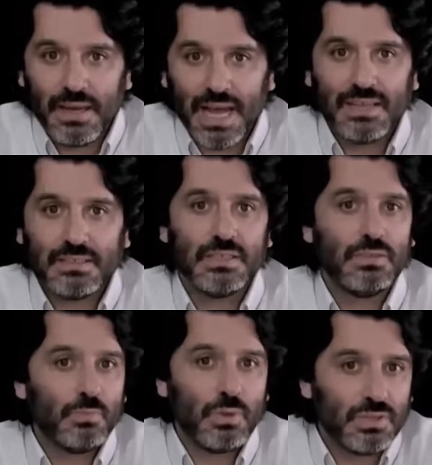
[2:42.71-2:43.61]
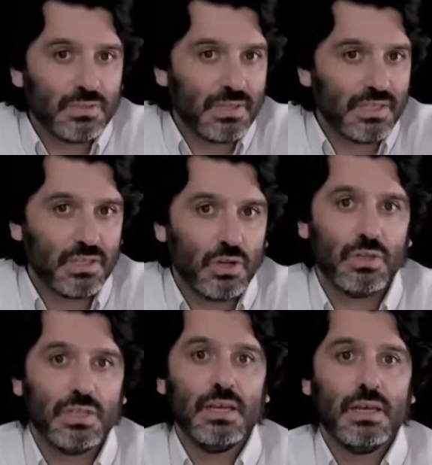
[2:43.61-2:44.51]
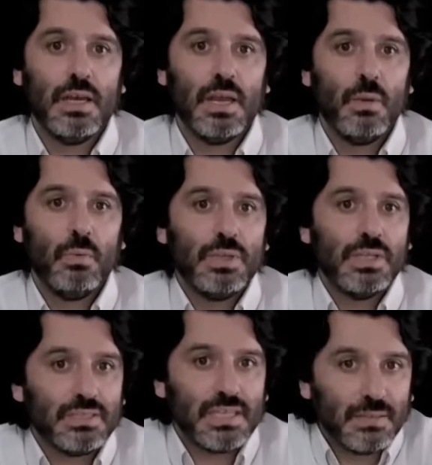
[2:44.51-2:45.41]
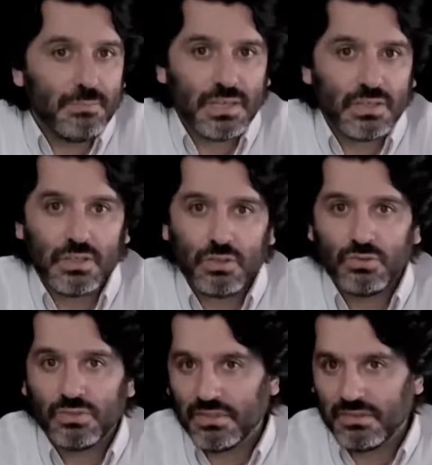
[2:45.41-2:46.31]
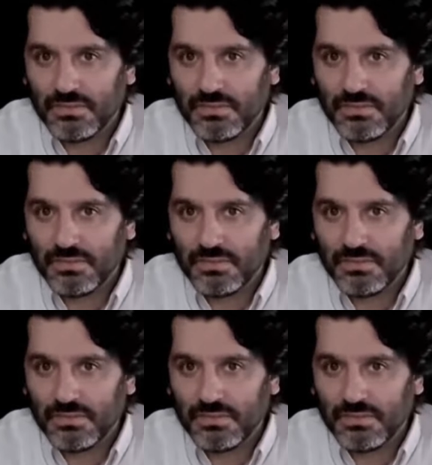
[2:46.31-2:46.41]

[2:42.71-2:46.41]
access to multimedia content, which is then better used.